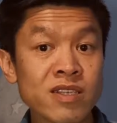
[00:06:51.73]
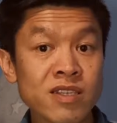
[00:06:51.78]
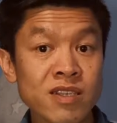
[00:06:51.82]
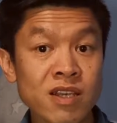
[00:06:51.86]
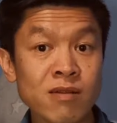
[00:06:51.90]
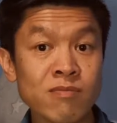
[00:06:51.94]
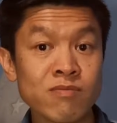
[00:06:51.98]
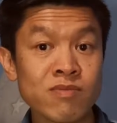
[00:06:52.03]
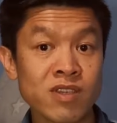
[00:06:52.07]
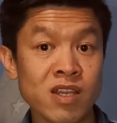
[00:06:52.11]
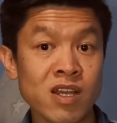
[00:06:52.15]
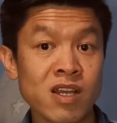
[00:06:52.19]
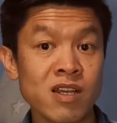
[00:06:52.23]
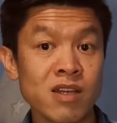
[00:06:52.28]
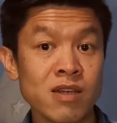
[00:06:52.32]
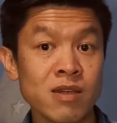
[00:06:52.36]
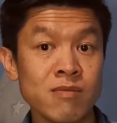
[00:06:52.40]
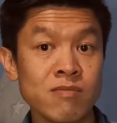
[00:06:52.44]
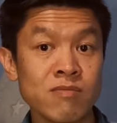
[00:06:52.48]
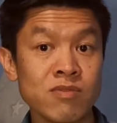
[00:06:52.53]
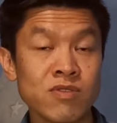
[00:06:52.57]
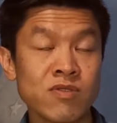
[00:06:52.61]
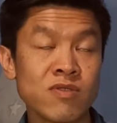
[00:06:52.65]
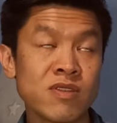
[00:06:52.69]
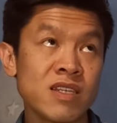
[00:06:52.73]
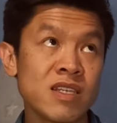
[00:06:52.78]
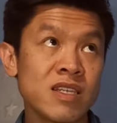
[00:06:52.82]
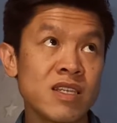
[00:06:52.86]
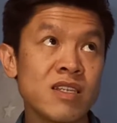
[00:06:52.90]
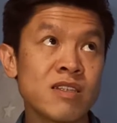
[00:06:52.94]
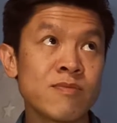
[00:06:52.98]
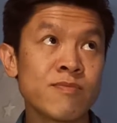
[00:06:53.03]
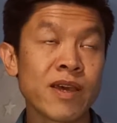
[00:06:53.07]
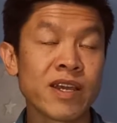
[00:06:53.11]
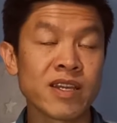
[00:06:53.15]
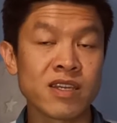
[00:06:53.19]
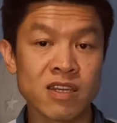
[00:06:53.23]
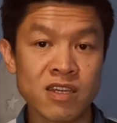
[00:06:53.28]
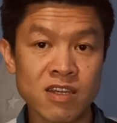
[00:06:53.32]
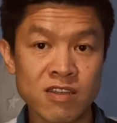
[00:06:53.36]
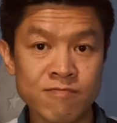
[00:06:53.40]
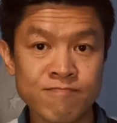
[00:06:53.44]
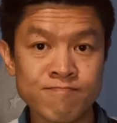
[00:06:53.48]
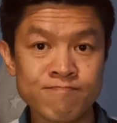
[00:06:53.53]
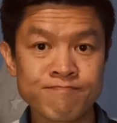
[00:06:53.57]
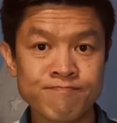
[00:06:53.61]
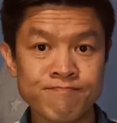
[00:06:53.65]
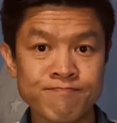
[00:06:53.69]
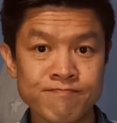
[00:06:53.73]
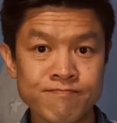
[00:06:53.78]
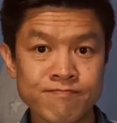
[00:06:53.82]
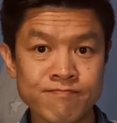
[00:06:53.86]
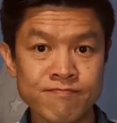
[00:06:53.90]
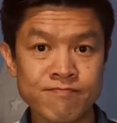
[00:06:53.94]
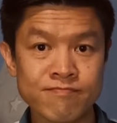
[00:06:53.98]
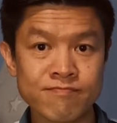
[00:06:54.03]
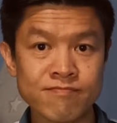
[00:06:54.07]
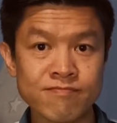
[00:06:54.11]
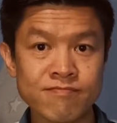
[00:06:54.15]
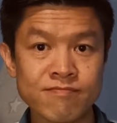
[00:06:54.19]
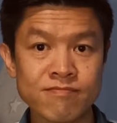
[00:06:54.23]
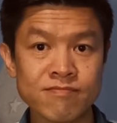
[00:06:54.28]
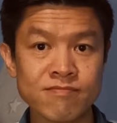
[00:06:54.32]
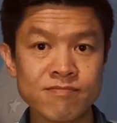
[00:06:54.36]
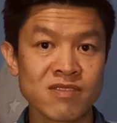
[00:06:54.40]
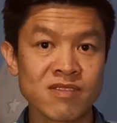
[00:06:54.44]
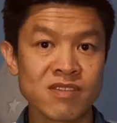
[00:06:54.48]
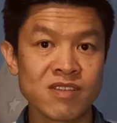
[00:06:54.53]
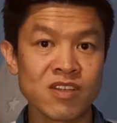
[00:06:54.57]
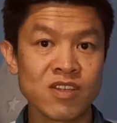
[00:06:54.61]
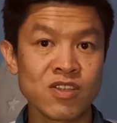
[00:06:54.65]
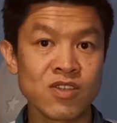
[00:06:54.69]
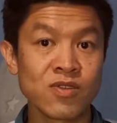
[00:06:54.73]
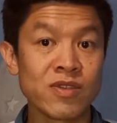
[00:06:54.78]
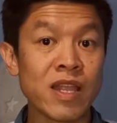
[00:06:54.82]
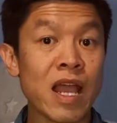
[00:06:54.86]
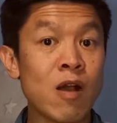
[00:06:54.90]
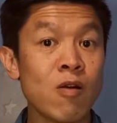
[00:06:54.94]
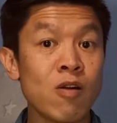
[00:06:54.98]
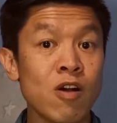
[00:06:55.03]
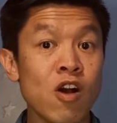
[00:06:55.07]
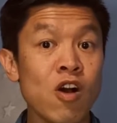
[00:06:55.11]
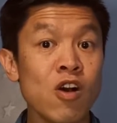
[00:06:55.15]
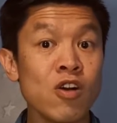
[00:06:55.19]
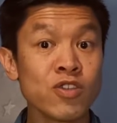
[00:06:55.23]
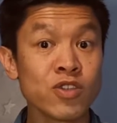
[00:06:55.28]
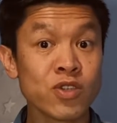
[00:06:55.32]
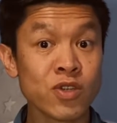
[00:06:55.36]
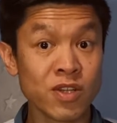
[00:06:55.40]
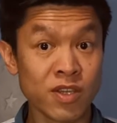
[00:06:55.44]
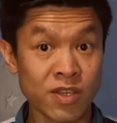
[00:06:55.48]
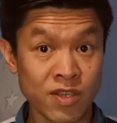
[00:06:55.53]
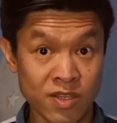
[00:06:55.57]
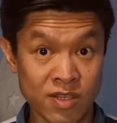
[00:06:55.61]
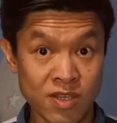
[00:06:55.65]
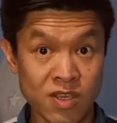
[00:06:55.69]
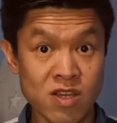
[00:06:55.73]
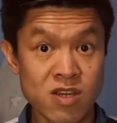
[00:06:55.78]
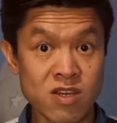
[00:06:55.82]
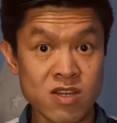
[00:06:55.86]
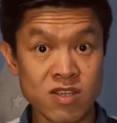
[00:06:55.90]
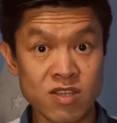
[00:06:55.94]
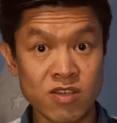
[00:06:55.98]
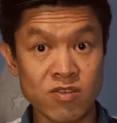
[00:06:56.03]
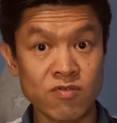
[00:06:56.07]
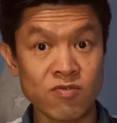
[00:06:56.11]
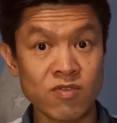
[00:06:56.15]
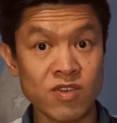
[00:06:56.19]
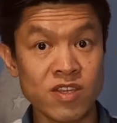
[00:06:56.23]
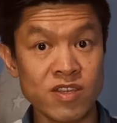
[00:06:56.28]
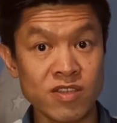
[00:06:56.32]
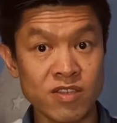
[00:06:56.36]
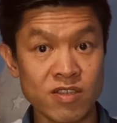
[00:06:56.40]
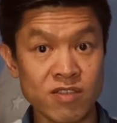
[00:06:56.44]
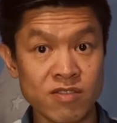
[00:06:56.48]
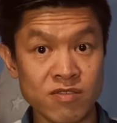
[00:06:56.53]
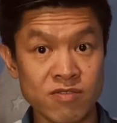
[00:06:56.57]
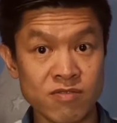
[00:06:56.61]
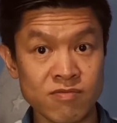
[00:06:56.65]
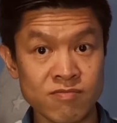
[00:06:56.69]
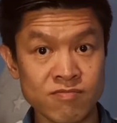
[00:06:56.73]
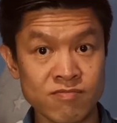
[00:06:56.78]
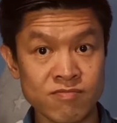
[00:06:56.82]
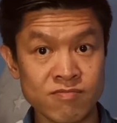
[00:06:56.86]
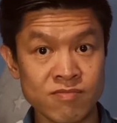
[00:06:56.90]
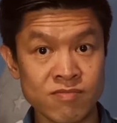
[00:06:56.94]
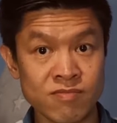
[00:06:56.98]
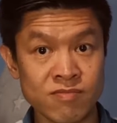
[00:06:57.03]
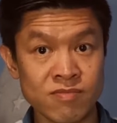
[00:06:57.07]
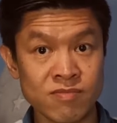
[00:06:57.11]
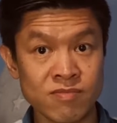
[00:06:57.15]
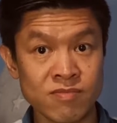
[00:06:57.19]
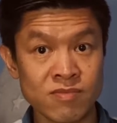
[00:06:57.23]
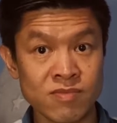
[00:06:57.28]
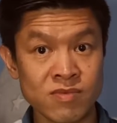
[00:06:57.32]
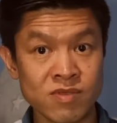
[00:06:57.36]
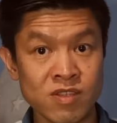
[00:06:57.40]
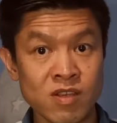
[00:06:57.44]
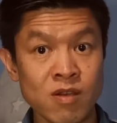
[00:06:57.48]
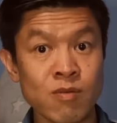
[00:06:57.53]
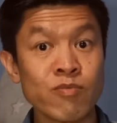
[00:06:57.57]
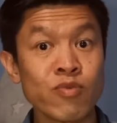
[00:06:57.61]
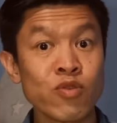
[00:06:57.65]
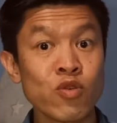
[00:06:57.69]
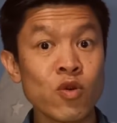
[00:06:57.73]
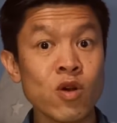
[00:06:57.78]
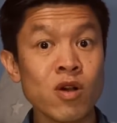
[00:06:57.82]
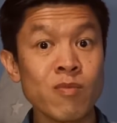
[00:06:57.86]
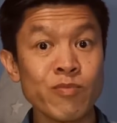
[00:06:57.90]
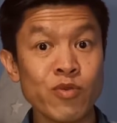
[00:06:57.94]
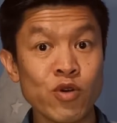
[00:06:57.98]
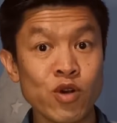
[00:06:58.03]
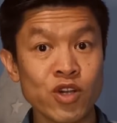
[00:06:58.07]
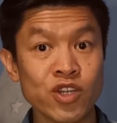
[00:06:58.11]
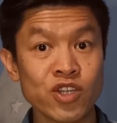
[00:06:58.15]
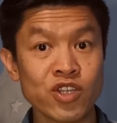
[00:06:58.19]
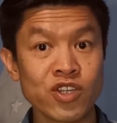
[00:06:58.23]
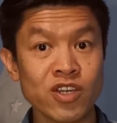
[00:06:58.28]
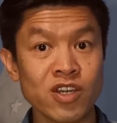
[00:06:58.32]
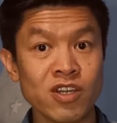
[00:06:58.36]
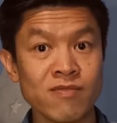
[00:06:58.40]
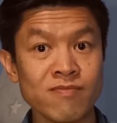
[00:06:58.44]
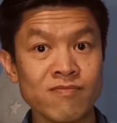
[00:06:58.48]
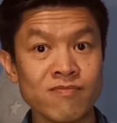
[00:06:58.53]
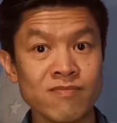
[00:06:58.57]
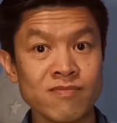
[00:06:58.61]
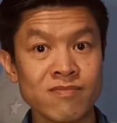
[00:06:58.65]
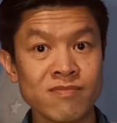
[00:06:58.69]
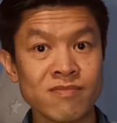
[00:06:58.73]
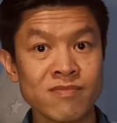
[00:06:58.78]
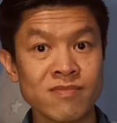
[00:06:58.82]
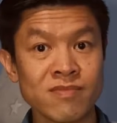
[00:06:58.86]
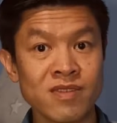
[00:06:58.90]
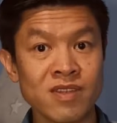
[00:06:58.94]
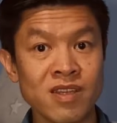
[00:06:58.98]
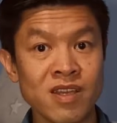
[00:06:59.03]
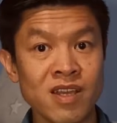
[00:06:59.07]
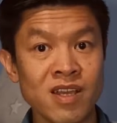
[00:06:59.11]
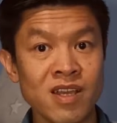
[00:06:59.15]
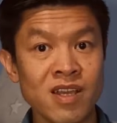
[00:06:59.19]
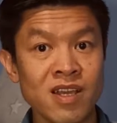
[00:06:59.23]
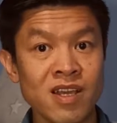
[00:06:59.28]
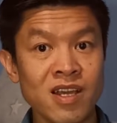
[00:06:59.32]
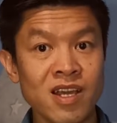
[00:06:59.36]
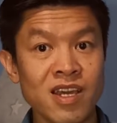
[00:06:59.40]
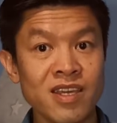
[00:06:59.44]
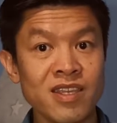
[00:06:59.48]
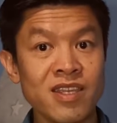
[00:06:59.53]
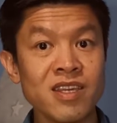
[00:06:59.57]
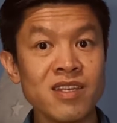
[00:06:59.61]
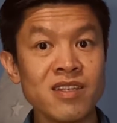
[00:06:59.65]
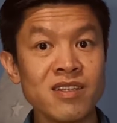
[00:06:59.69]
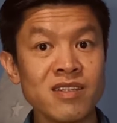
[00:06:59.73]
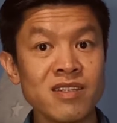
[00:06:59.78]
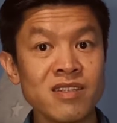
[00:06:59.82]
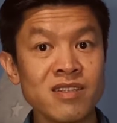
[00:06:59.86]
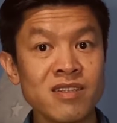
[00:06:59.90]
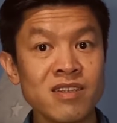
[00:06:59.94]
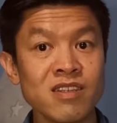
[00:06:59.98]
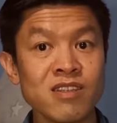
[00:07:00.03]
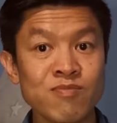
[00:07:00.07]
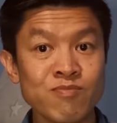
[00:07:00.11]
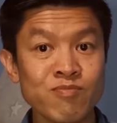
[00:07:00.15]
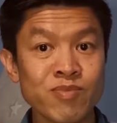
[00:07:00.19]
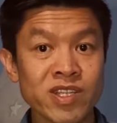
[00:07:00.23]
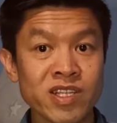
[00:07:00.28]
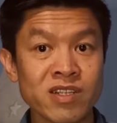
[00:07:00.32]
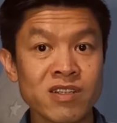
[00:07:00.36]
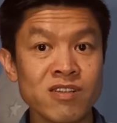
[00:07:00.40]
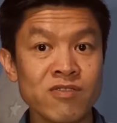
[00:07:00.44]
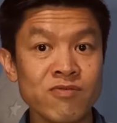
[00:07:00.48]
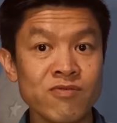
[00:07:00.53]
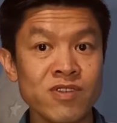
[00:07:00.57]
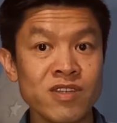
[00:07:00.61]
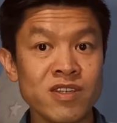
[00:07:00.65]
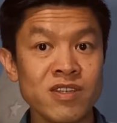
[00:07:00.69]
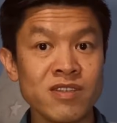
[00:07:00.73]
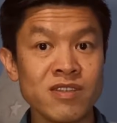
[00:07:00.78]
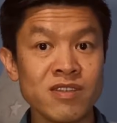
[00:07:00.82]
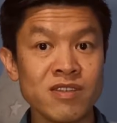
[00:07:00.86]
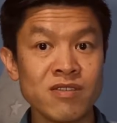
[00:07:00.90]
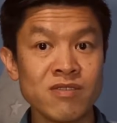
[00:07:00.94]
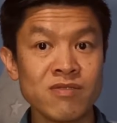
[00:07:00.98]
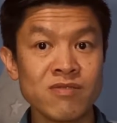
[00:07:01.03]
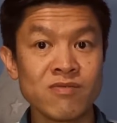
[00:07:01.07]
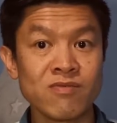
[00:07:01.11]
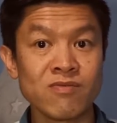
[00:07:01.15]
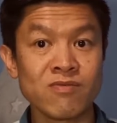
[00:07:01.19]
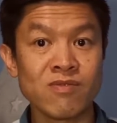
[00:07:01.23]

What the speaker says: some time to ease back in. So now on to the third reason, poor posture. I think this particular reason